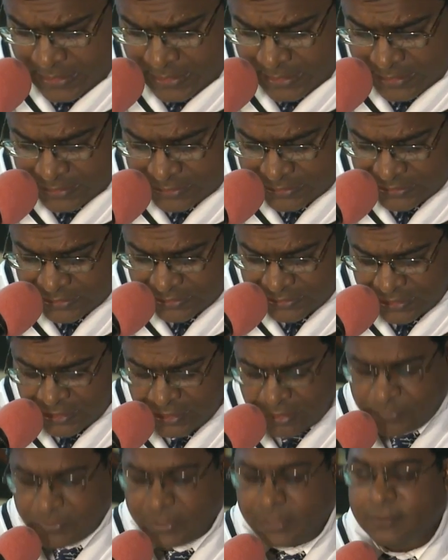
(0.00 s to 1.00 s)
Ladies and
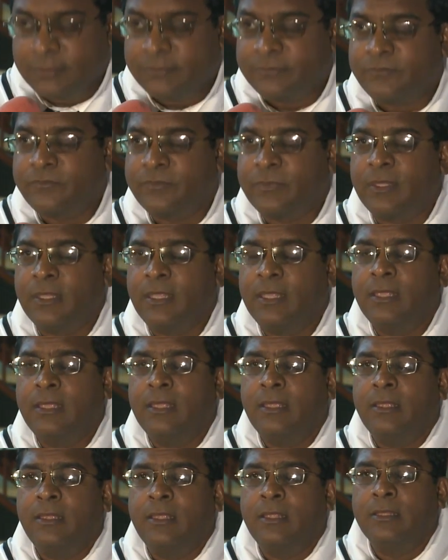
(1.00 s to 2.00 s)
gentlemen,
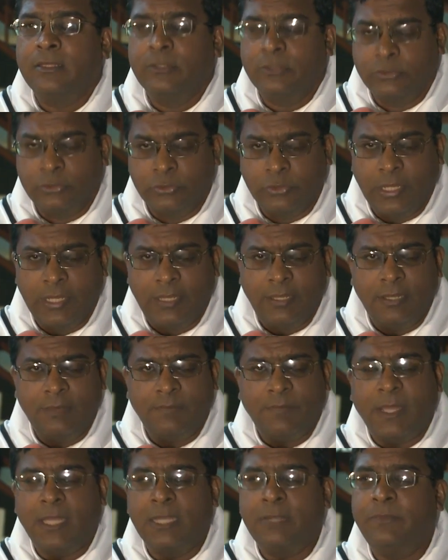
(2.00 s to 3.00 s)
today
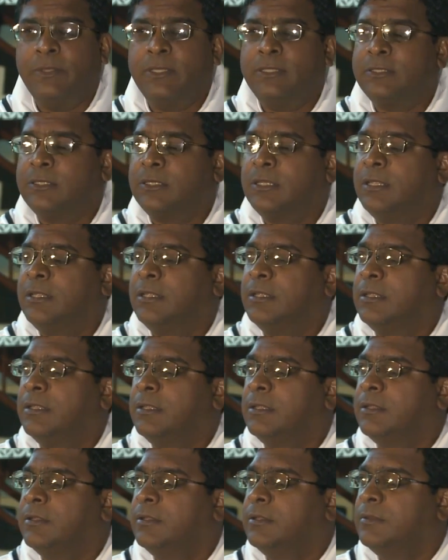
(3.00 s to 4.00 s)
in Parliament,
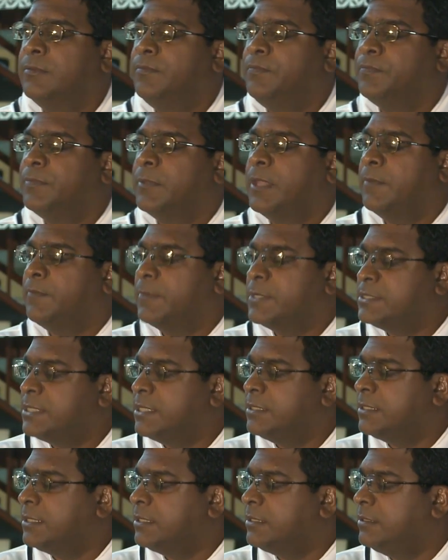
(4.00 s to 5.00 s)
I
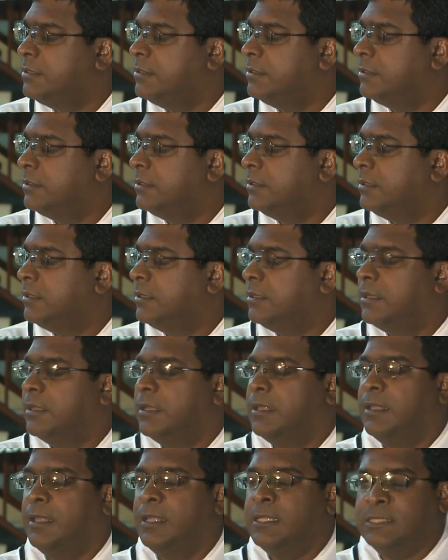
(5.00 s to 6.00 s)
presented
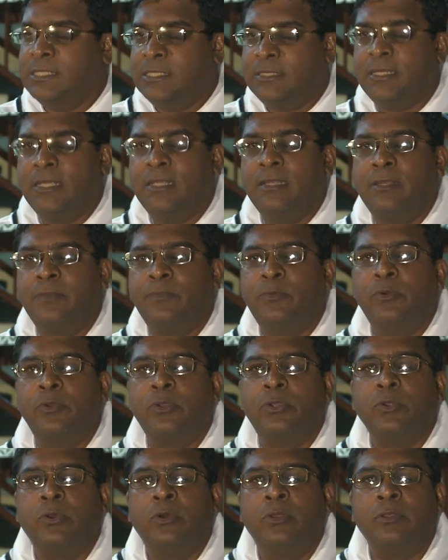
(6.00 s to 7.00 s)
a detailed
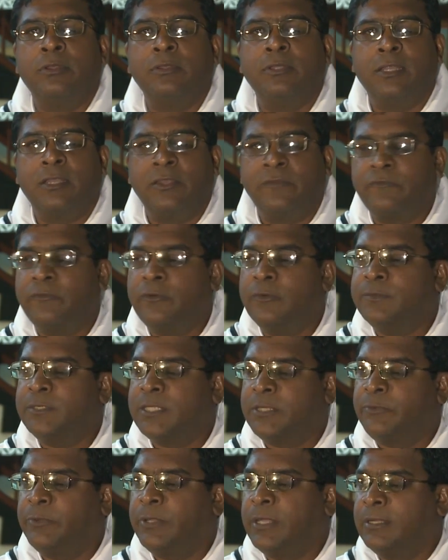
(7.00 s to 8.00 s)
report on the reforms
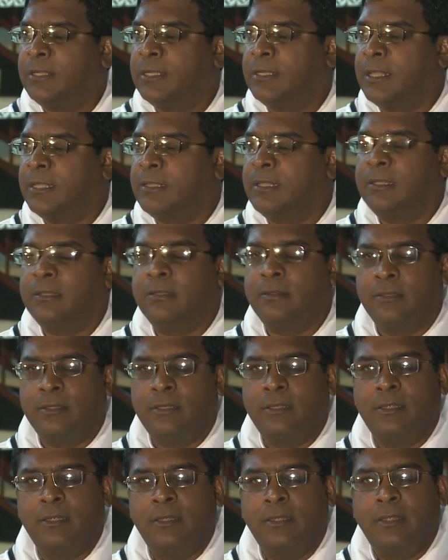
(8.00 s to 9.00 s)
that we are undertaking
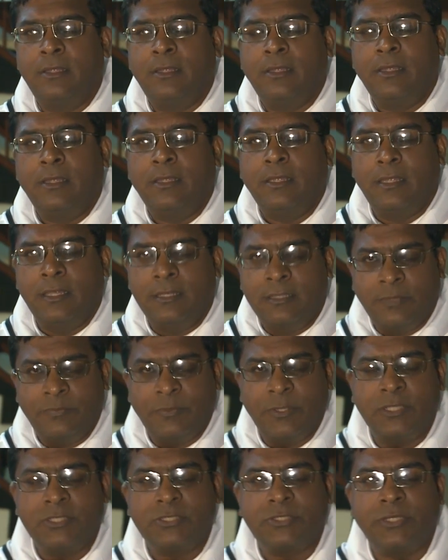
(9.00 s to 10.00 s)
in the
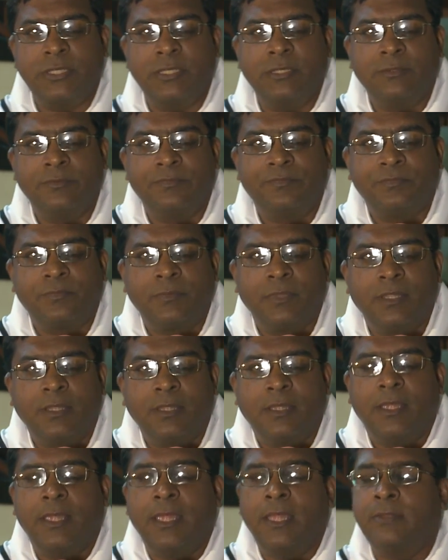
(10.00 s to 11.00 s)
ministry
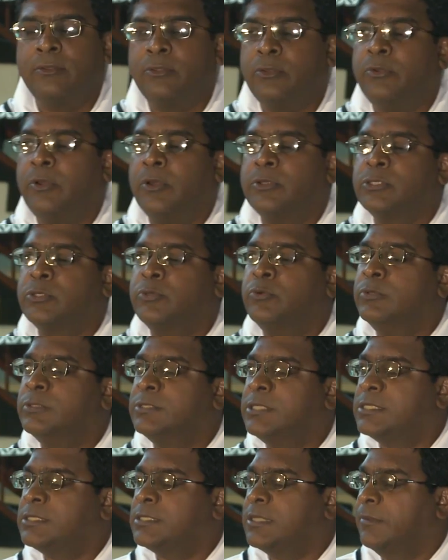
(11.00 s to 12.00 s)
and through our school
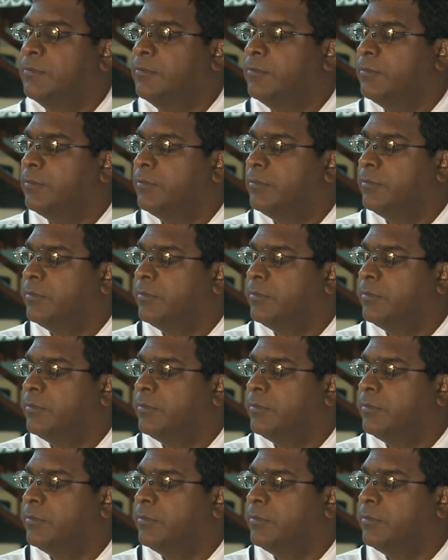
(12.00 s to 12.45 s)
system,